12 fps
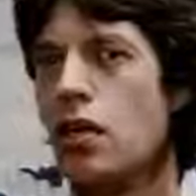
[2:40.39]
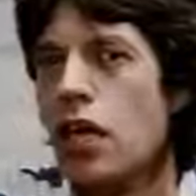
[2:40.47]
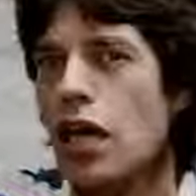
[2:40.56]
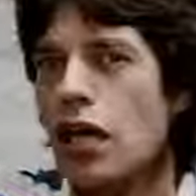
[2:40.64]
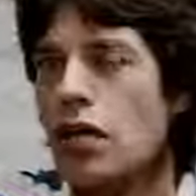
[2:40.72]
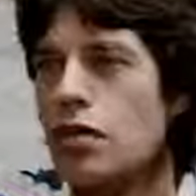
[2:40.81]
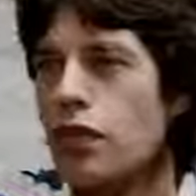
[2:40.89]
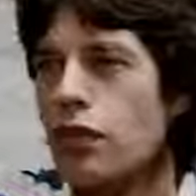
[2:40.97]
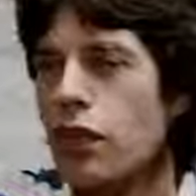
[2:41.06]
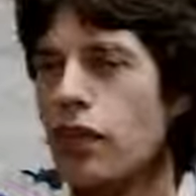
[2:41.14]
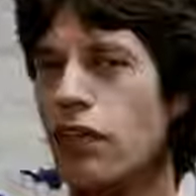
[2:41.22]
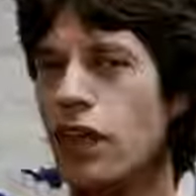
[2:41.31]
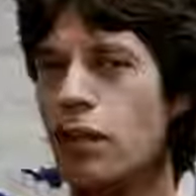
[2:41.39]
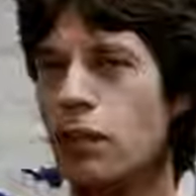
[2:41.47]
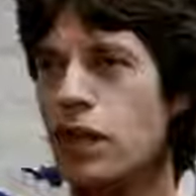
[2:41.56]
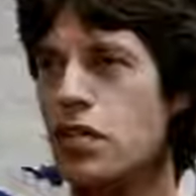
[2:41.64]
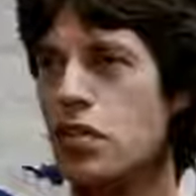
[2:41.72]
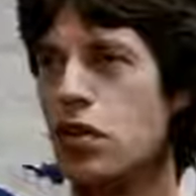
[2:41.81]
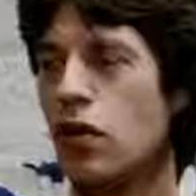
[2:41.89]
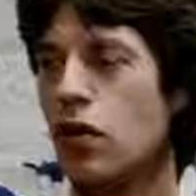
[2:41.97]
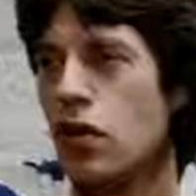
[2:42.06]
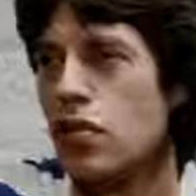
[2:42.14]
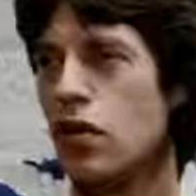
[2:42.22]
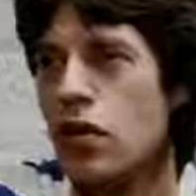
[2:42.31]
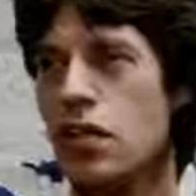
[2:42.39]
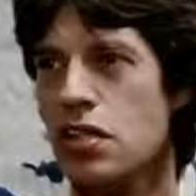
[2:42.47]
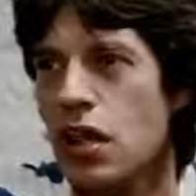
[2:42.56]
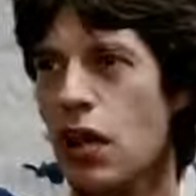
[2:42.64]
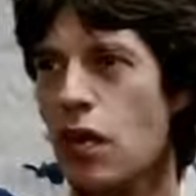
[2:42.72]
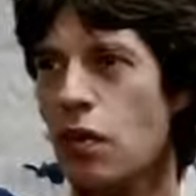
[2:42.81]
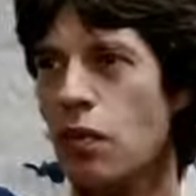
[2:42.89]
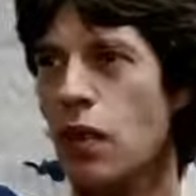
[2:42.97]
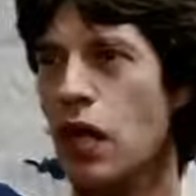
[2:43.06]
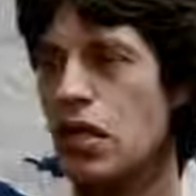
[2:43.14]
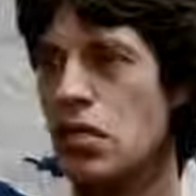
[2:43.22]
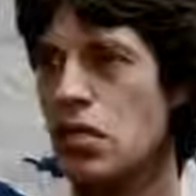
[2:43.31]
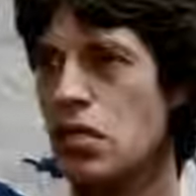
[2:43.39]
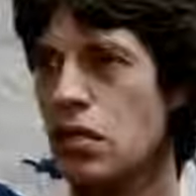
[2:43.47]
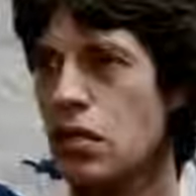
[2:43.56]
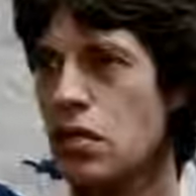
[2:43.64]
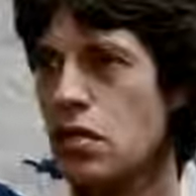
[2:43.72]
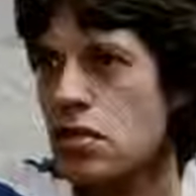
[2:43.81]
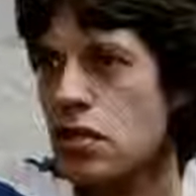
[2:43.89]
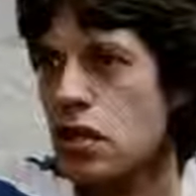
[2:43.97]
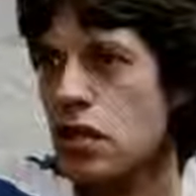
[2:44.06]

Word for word: England's a very funny place. It's got lots of things going at once. It's, mm.